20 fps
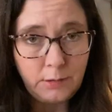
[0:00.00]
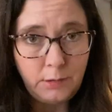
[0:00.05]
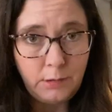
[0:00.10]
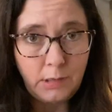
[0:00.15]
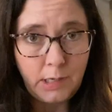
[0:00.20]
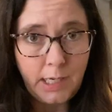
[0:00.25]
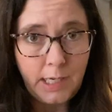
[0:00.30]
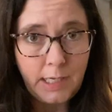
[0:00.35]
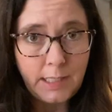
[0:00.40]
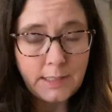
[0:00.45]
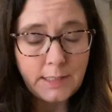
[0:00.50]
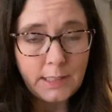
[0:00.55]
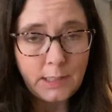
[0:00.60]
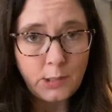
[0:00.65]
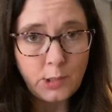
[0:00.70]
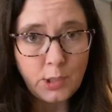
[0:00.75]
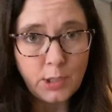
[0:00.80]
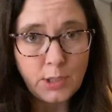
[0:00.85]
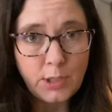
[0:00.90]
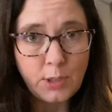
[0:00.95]
you guys,
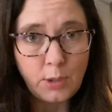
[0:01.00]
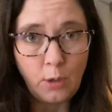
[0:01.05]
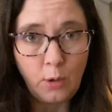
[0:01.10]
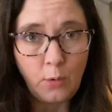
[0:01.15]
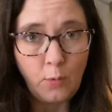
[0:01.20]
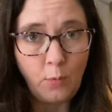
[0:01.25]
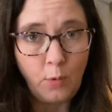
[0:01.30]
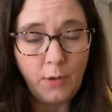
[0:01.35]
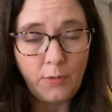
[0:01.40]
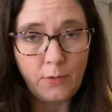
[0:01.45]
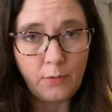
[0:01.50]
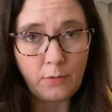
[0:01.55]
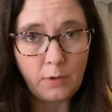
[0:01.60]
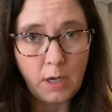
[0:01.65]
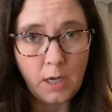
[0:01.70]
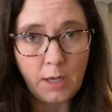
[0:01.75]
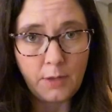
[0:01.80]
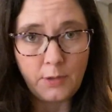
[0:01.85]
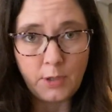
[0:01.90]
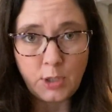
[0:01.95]
is just sew
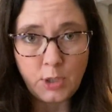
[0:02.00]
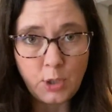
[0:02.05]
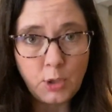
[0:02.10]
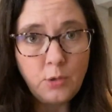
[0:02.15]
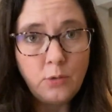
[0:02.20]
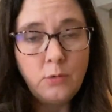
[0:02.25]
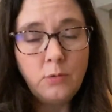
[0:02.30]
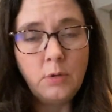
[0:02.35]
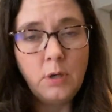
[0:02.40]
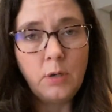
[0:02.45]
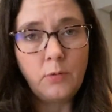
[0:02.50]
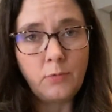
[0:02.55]
the 2